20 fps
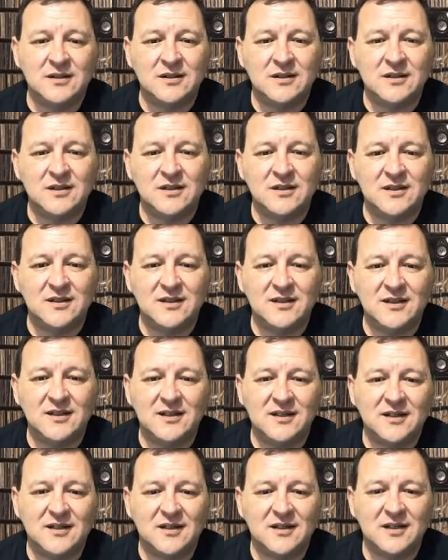
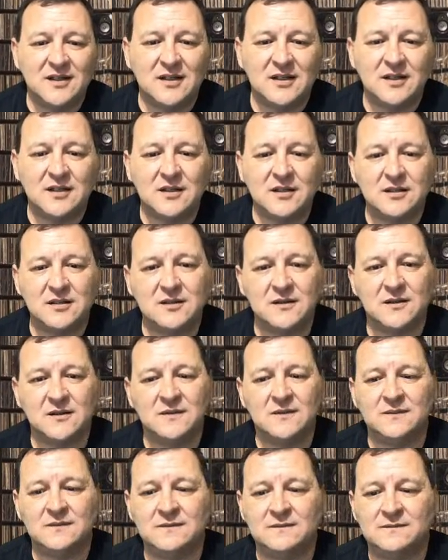
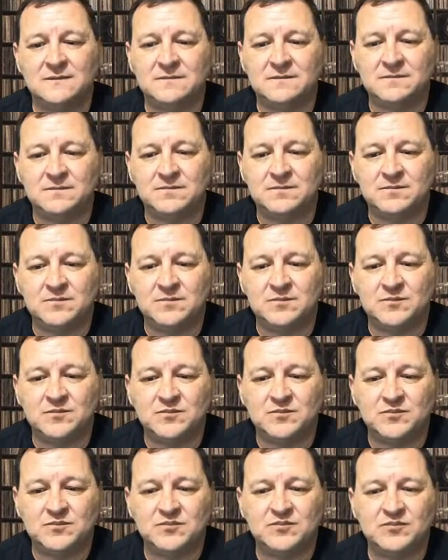
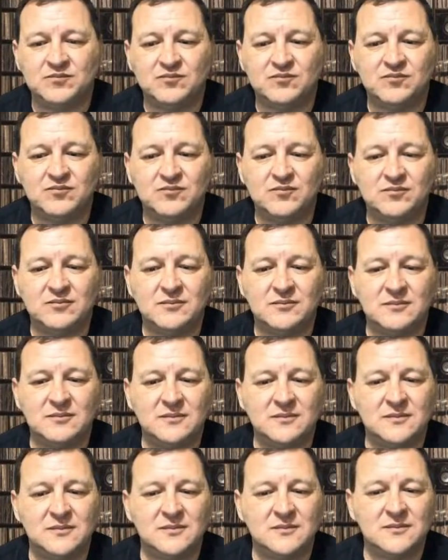
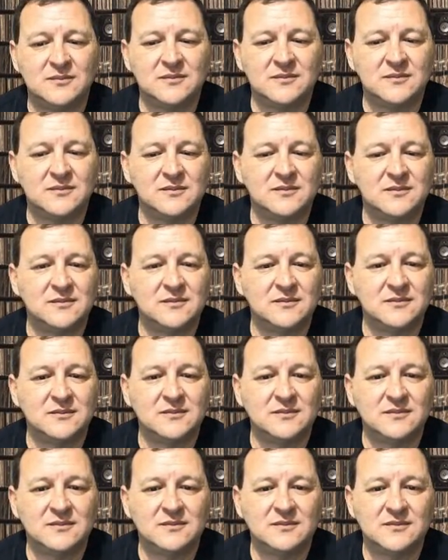
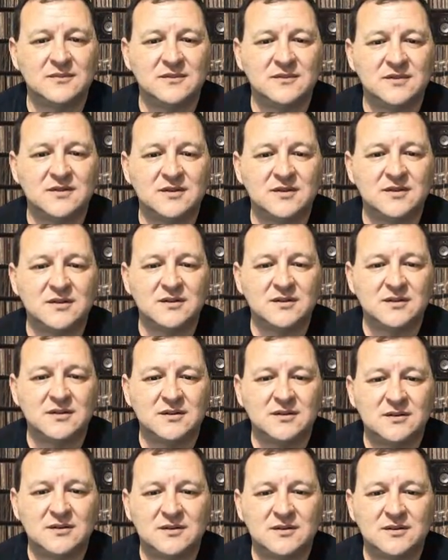
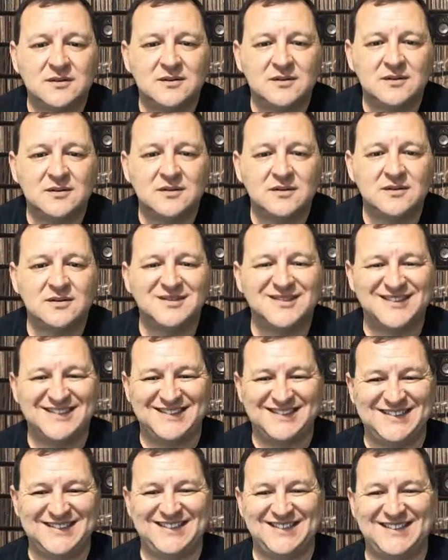
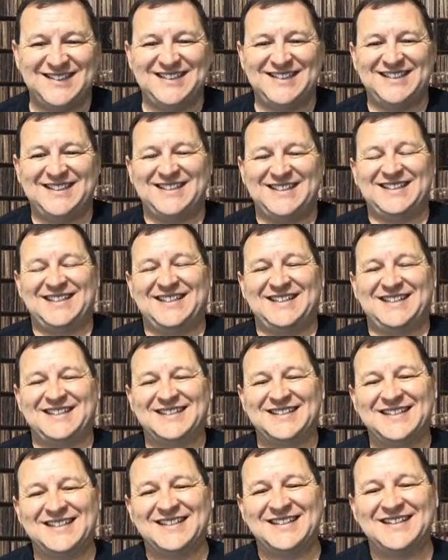[no speech]